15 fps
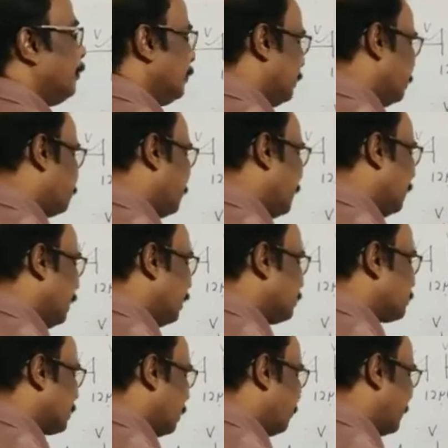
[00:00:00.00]
This one has
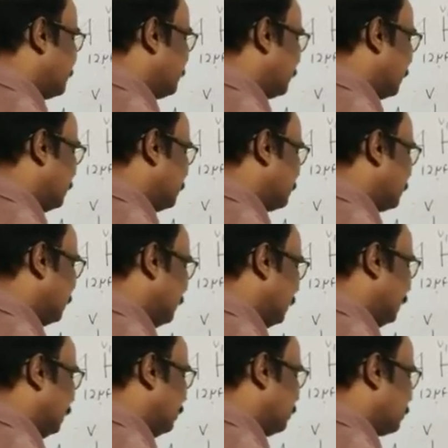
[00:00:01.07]
capacitance
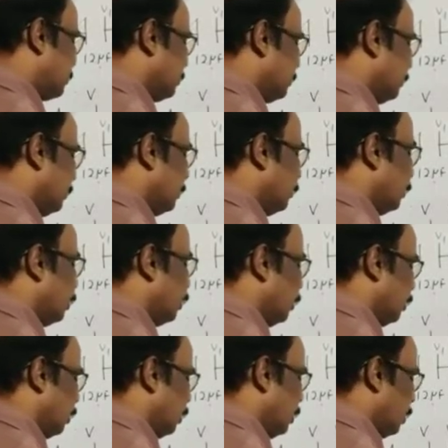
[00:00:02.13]
8
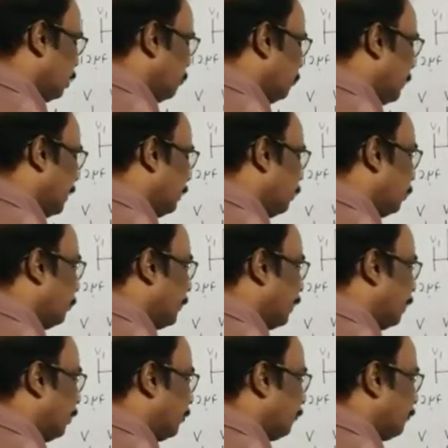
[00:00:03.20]

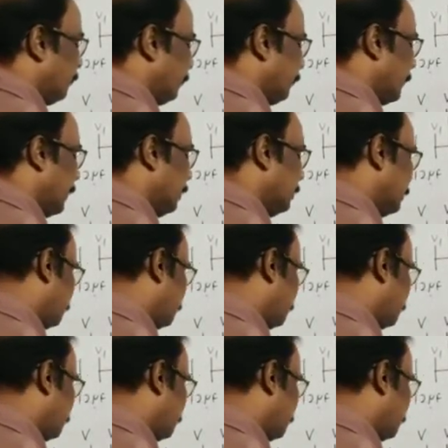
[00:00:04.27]
microfarad, and